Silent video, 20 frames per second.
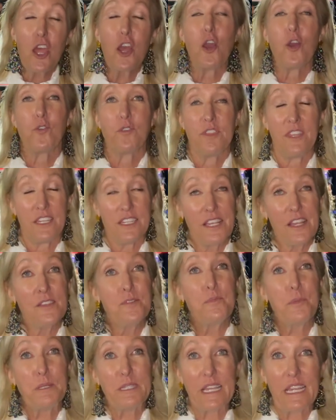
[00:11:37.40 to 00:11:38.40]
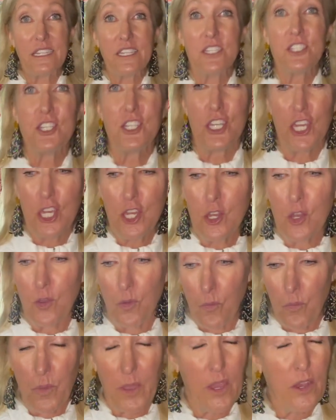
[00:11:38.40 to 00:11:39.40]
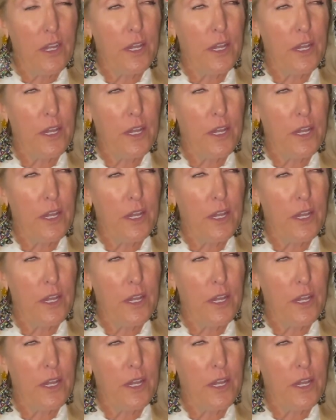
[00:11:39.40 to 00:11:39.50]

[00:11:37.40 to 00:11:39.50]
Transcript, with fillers: for me? This is presented to you. We already